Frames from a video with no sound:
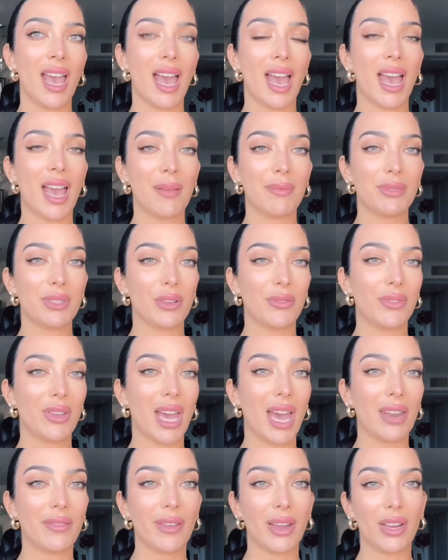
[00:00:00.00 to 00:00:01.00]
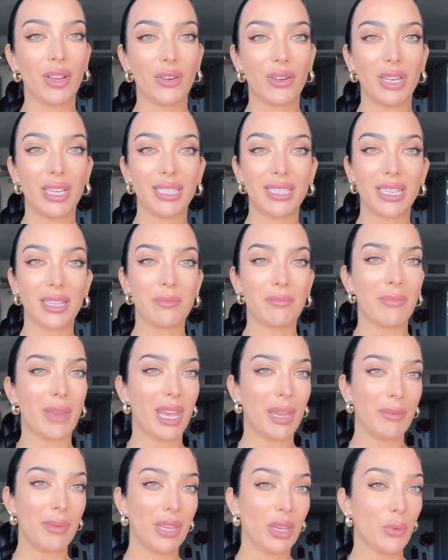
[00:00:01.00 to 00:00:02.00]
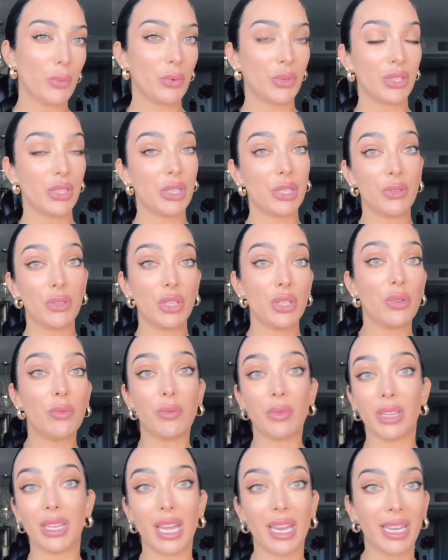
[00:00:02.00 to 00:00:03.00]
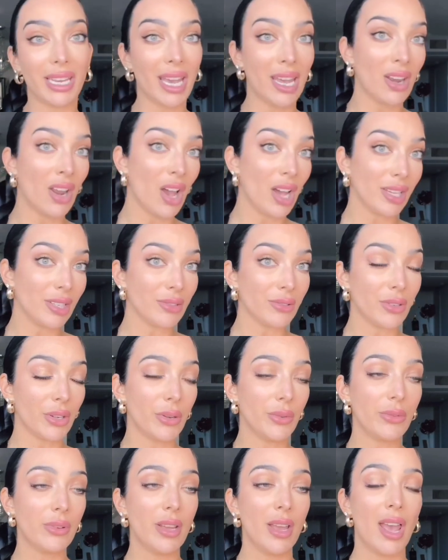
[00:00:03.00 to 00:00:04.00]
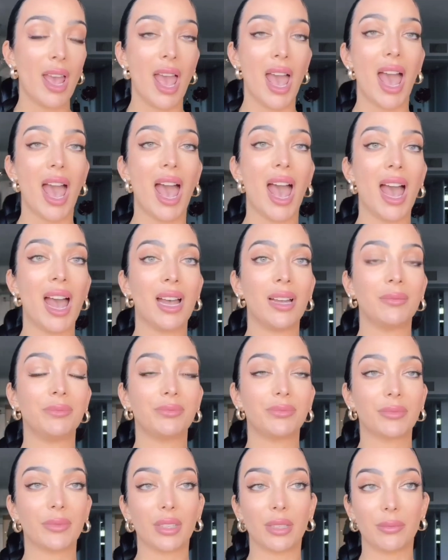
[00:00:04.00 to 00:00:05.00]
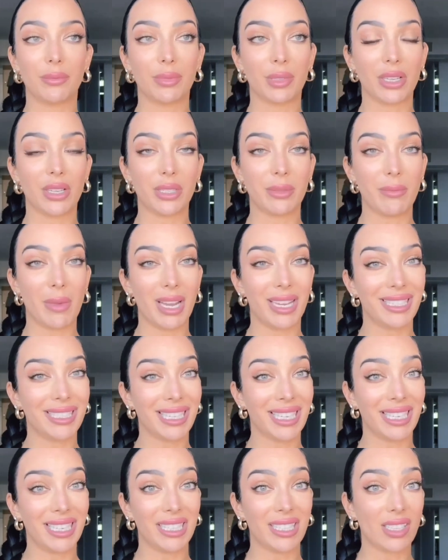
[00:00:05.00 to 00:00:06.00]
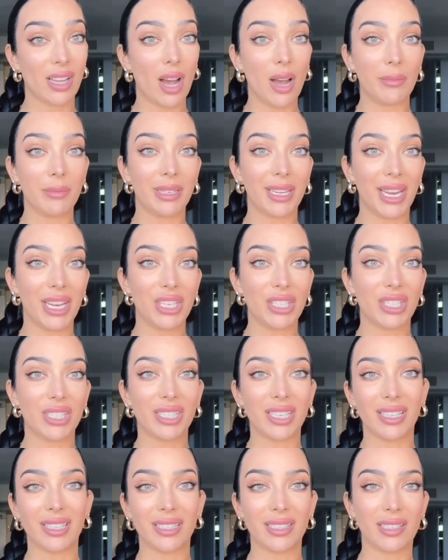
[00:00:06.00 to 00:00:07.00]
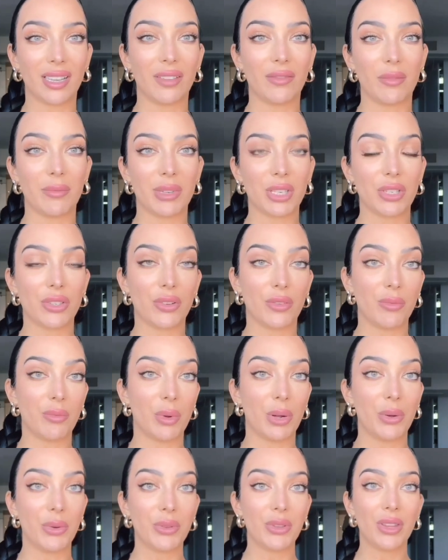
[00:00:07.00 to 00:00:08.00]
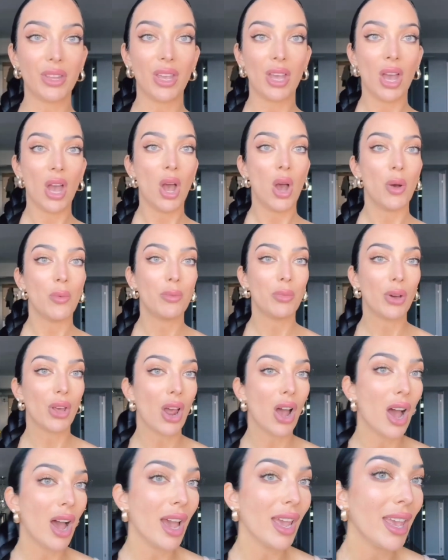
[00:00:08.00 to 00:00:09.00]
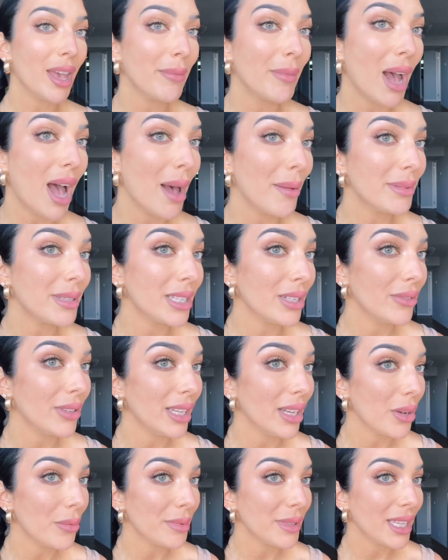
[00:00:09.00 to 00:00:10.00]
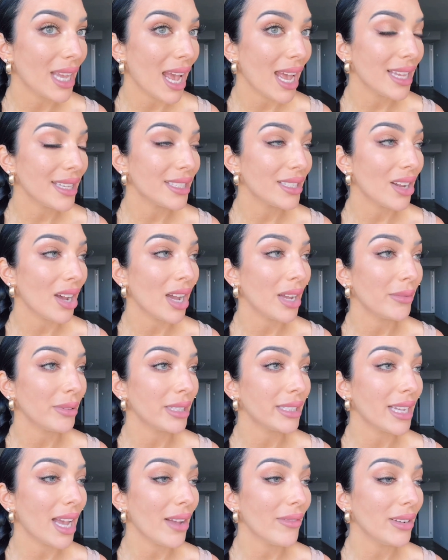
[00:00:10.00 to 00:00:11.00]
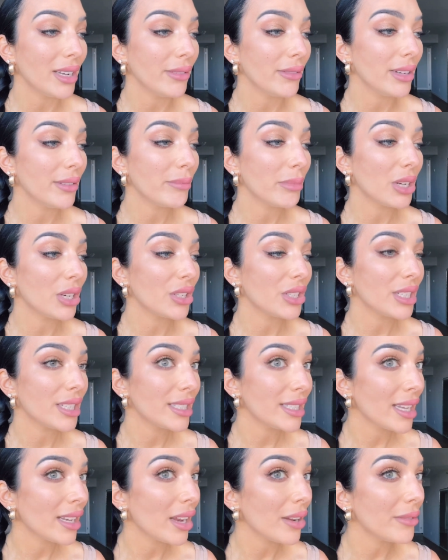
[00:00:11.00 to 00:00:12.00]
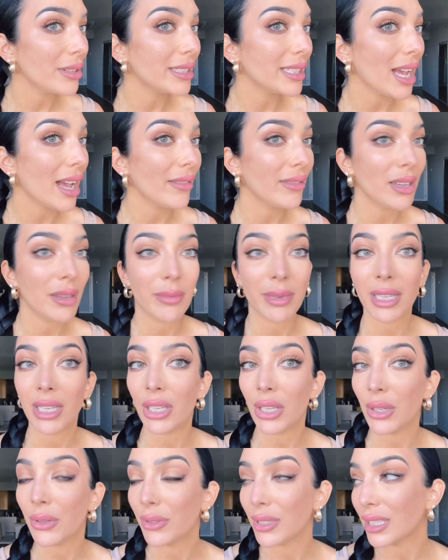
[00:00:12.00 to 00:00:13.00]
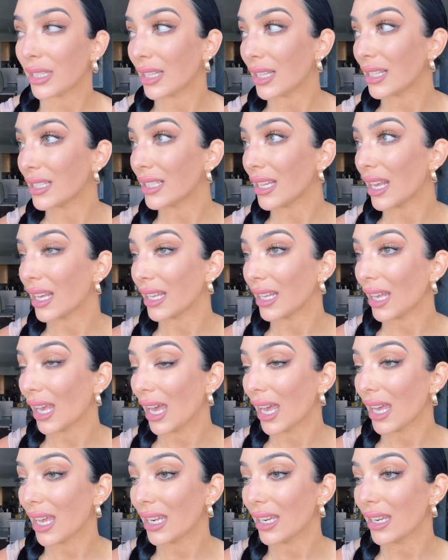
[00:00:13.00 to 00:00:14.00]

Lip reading: So if you had very oily skin, maybe it wouldn't suit you, but then again, I don't know. Because my skin is combination skin, it's kind of a mixture of both. But I am absolutely obsessed. I will definitely repurchase, and I will definitely be using this again.